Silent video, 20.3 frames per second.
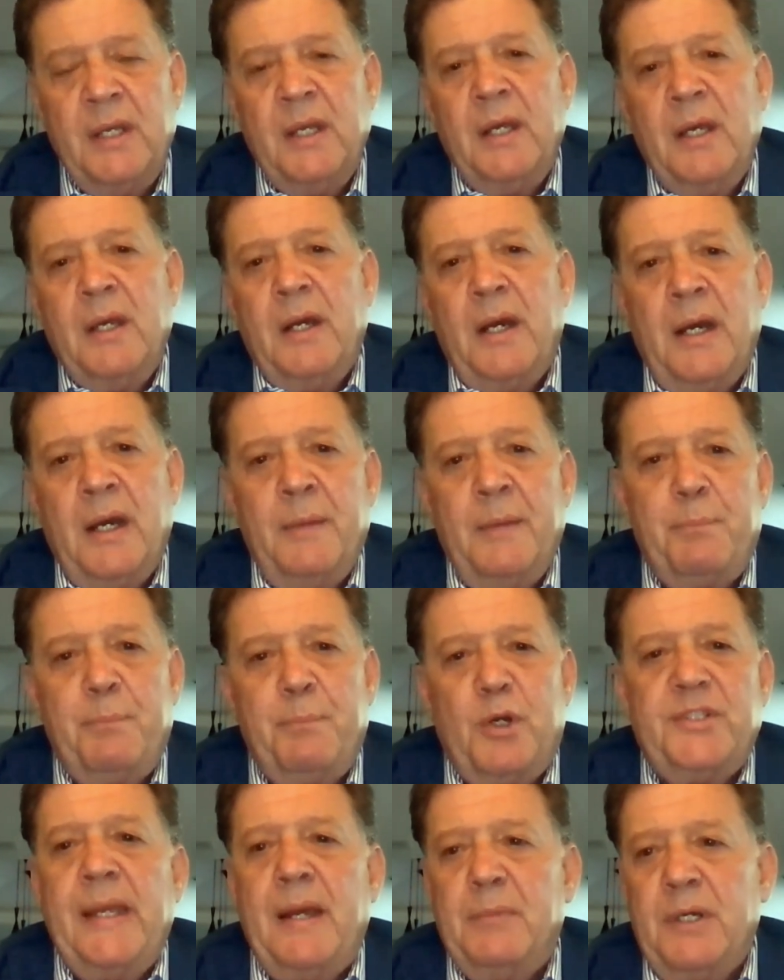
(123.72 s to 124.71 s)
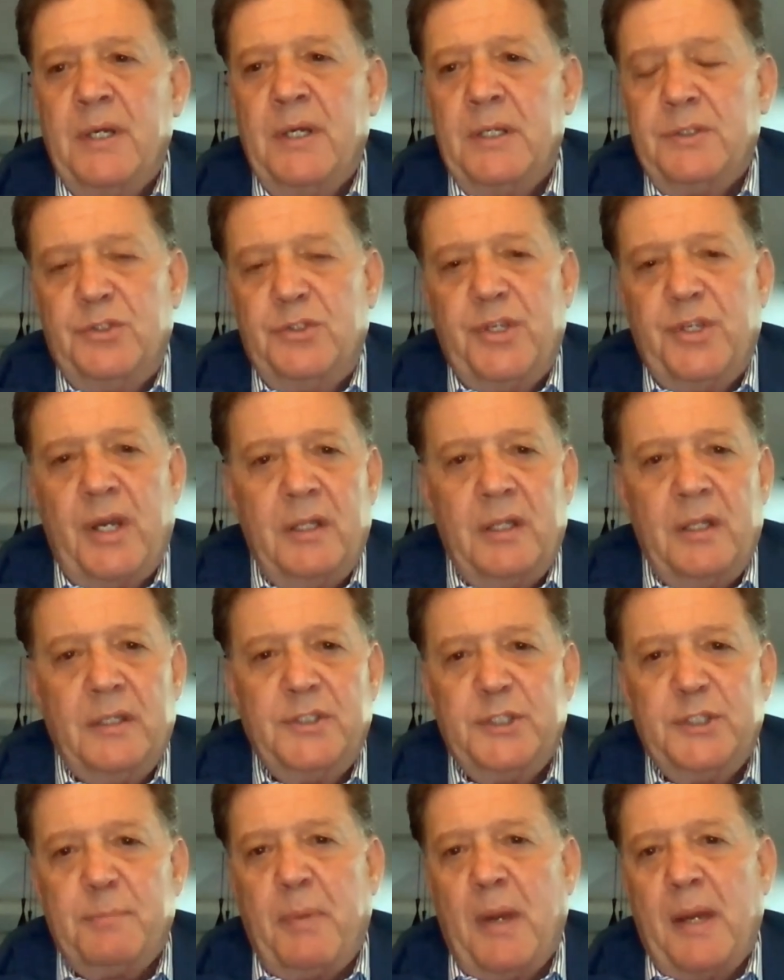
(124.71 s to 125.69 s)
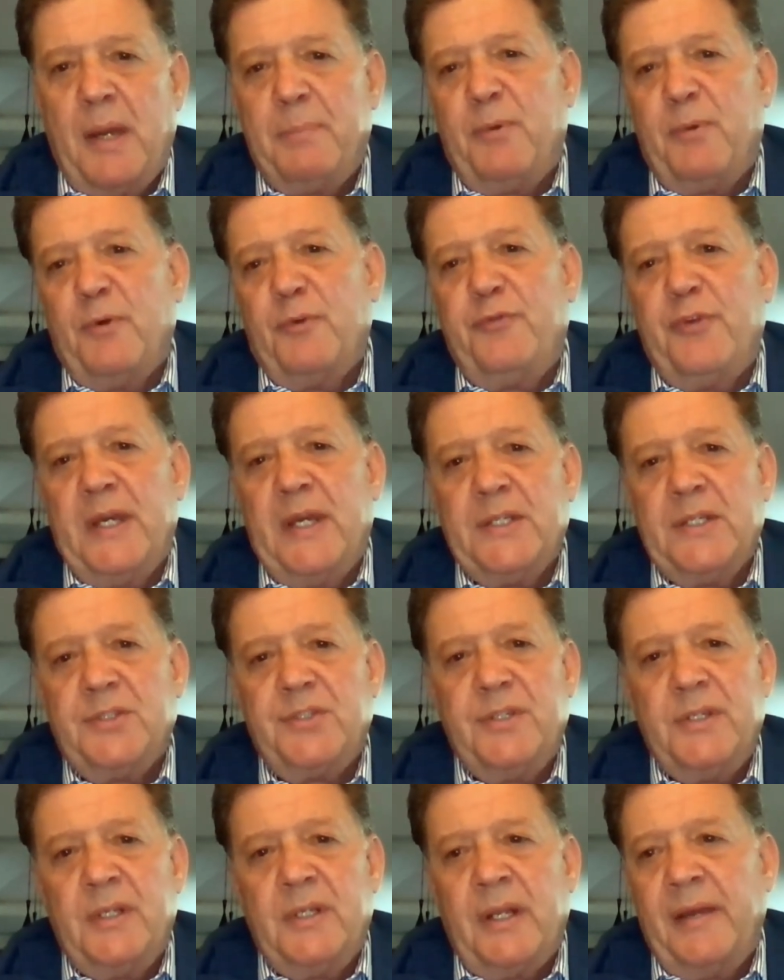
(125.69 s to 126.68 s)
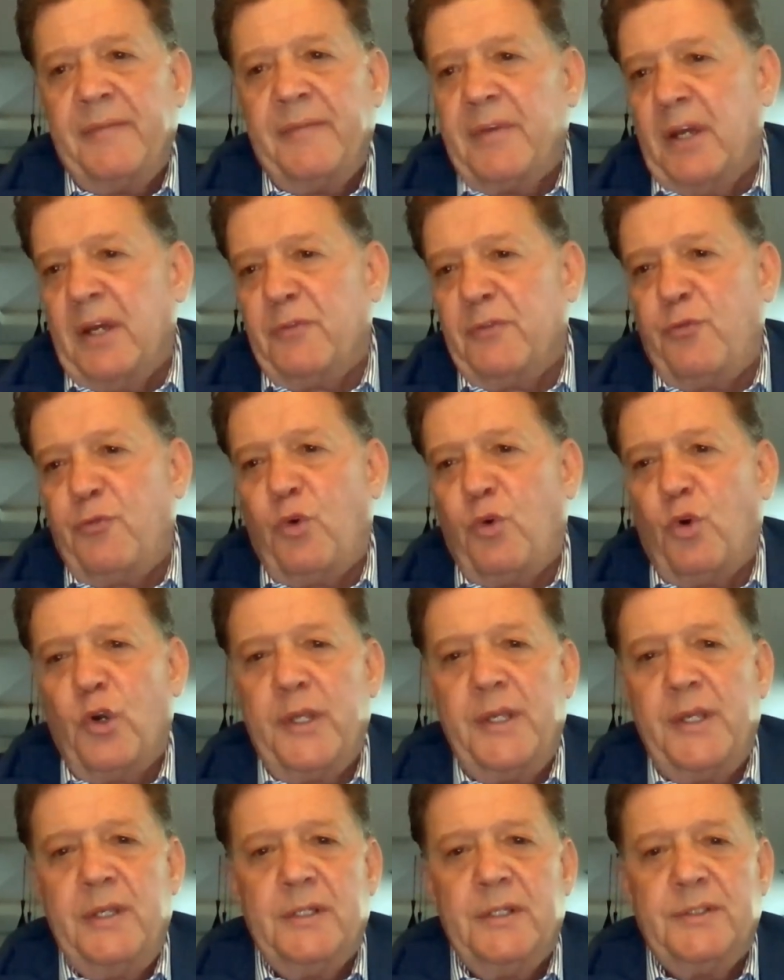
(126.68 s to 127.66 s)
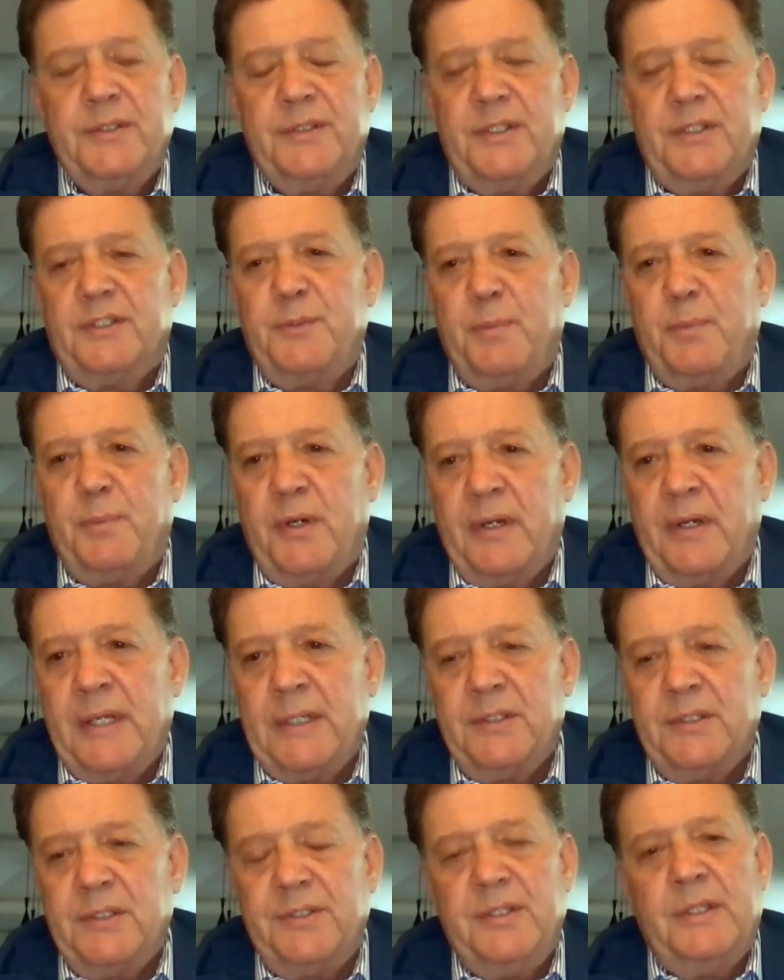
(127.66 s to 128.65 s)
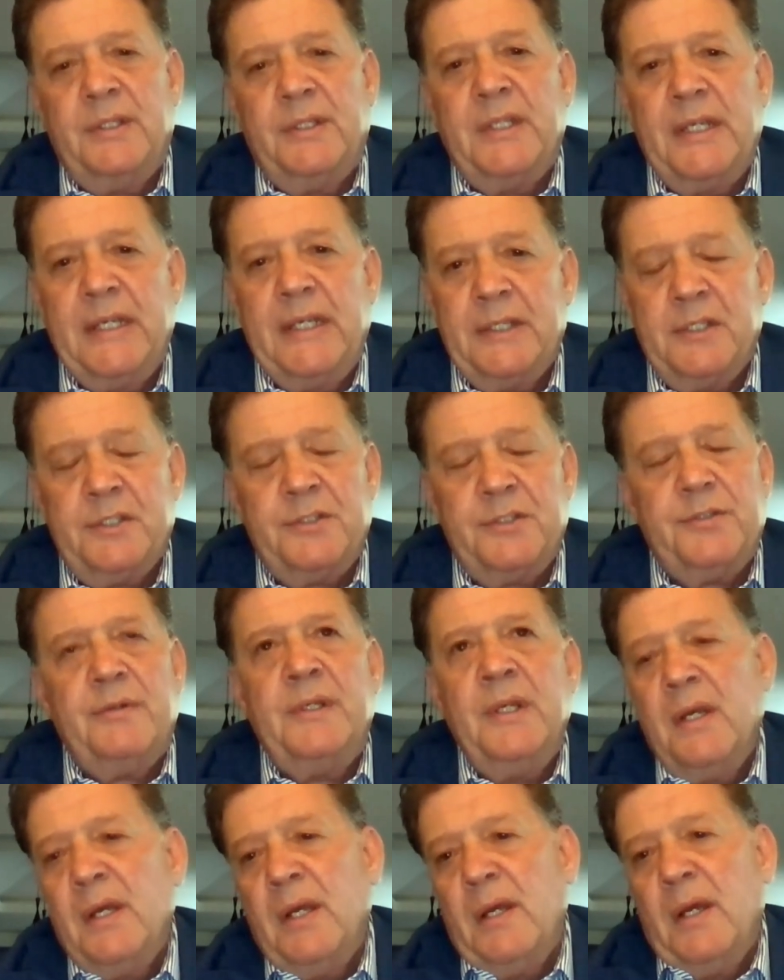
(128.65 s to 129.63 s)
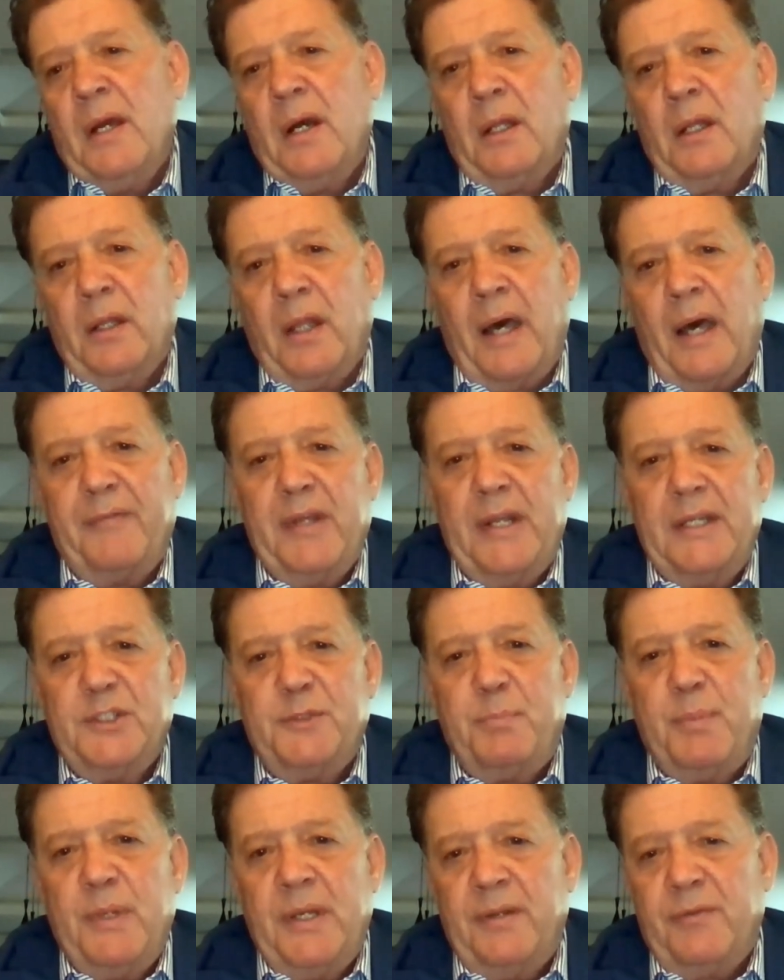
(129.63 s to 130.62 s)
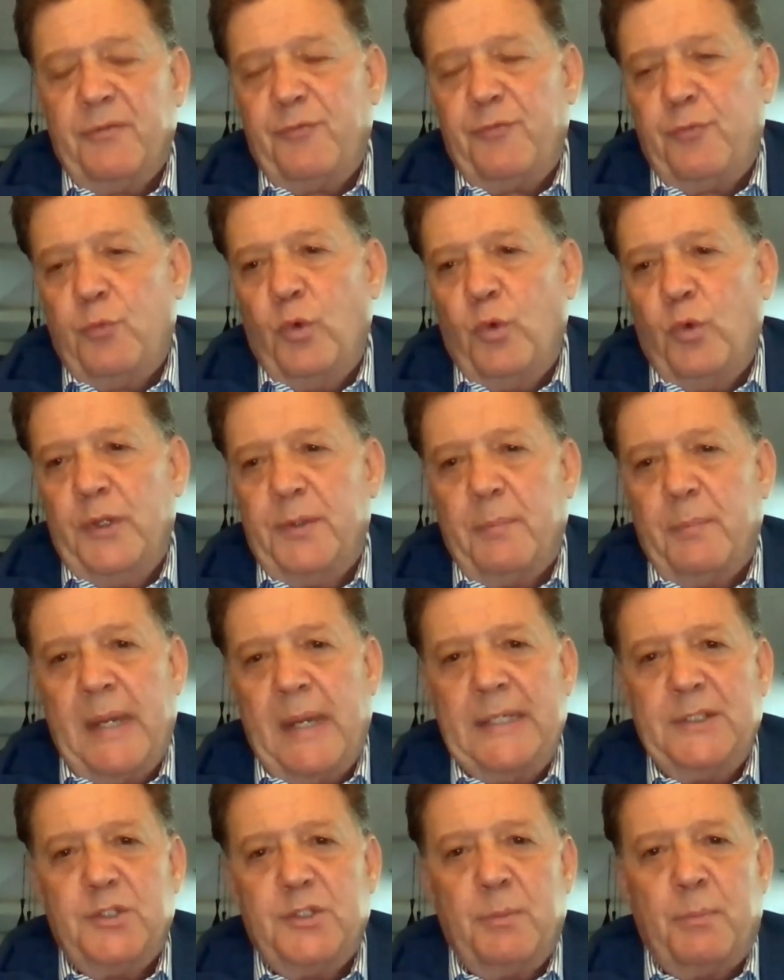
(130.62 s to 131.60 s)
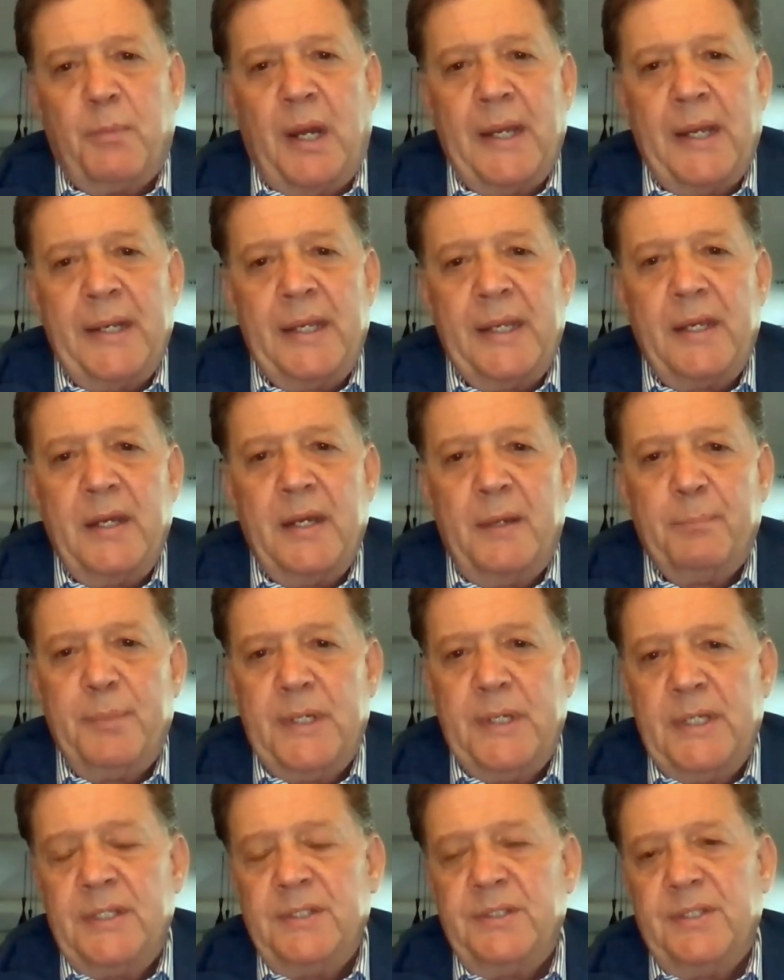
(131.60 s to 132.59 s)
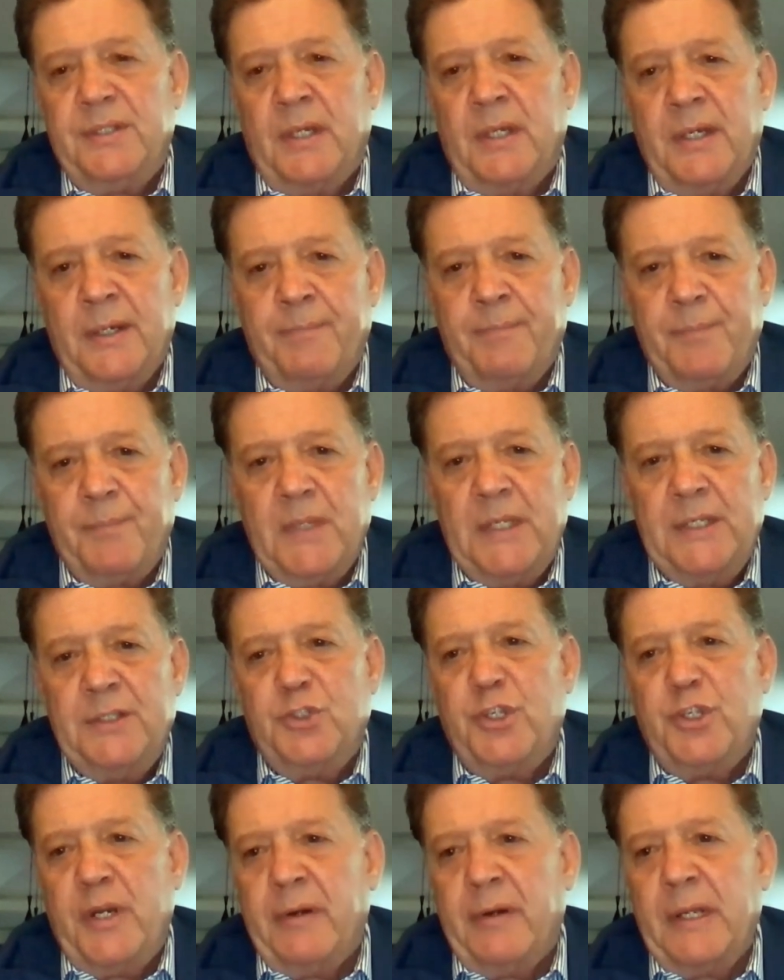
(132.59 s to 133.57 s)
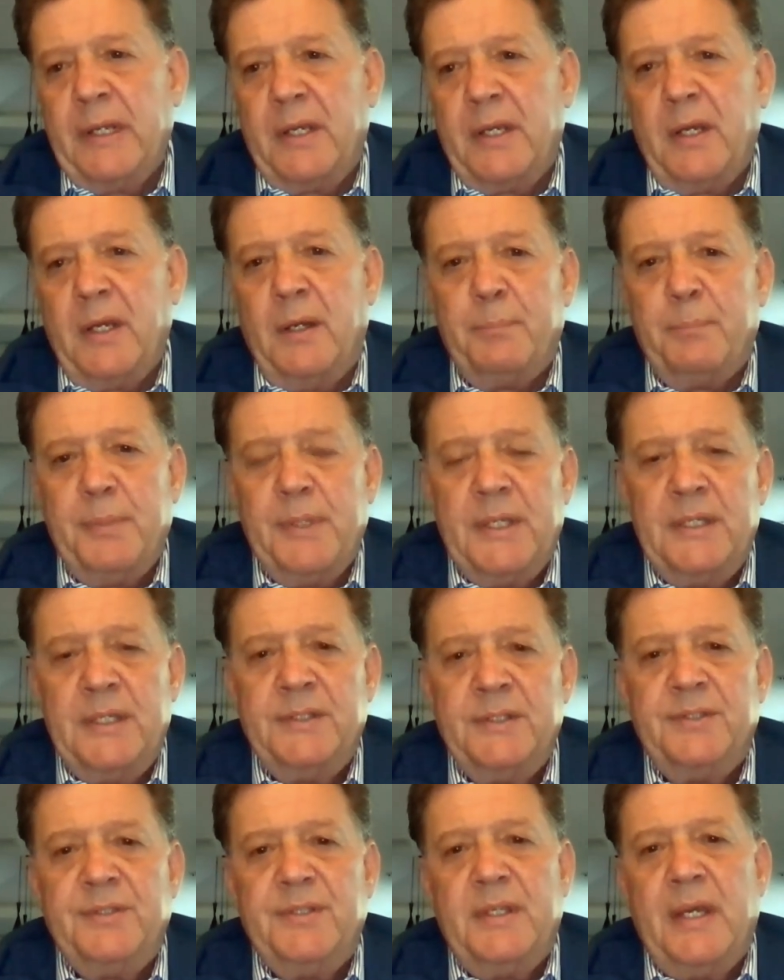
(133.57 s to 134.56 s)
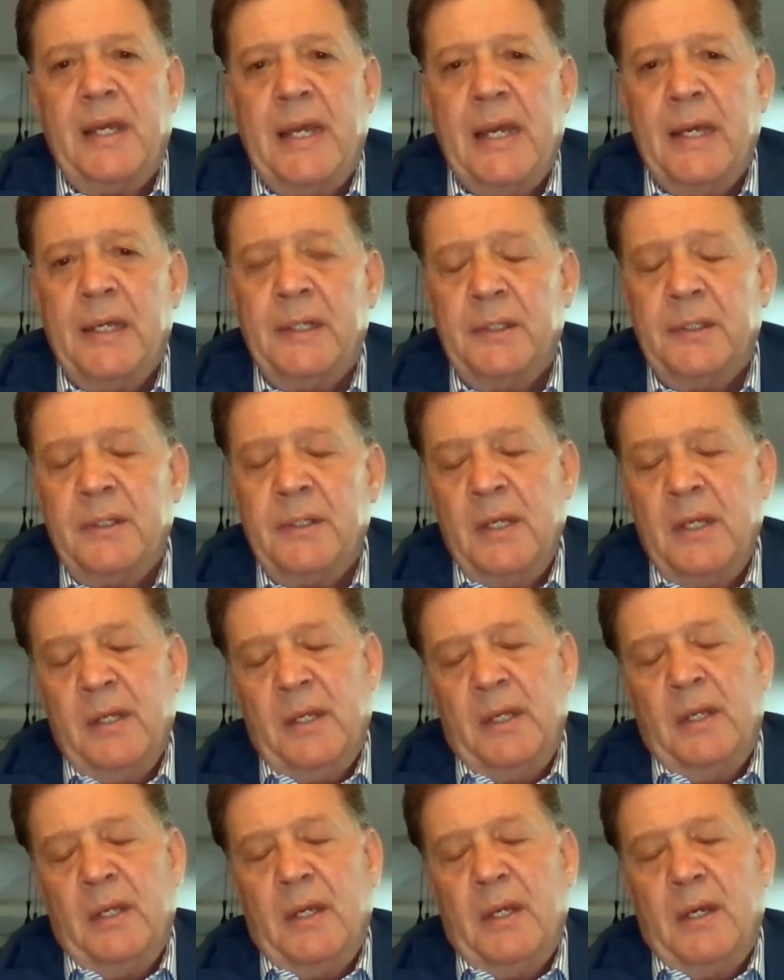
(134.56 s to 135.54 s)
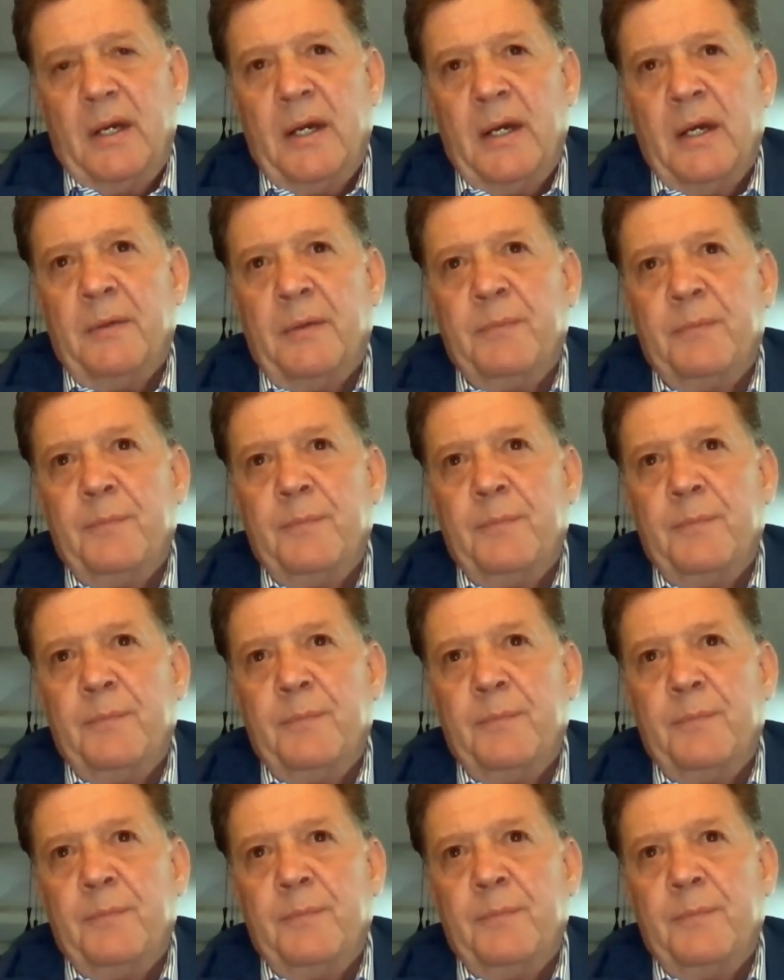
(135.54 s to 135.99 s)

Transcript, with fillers: Uh, personally, I'm a geologist by profession. I've got 40 years experience in the industry. A lot of it has been with major mining companies, um, engineering companies, and uh,